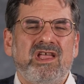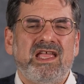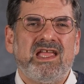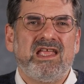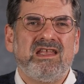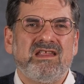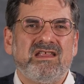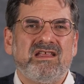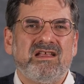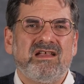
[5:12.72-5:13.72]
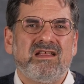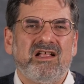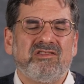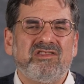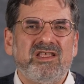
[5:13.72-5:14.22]
and
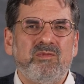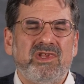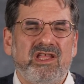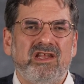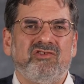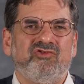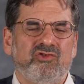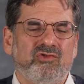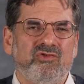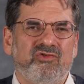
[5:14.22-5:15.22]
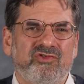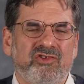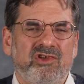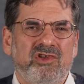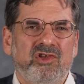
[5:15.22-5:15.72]
eliminating Jews
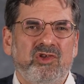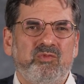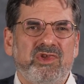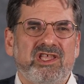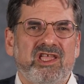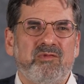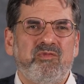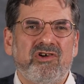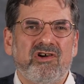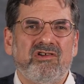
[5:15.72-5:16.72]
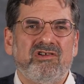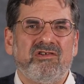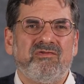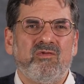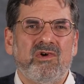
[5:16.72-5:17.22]
became part
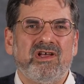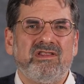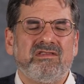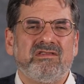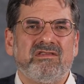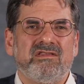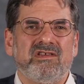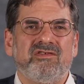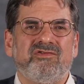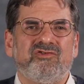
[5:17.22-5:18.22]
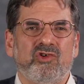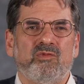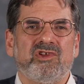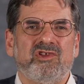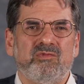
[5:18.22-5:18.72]
of what this
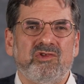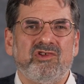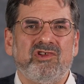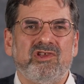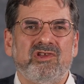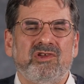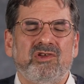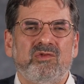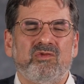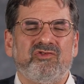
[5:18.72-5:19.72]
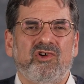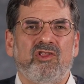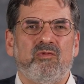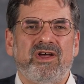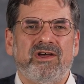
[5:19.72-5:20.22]
German community was
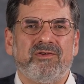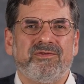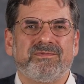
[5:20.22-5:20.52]
all about.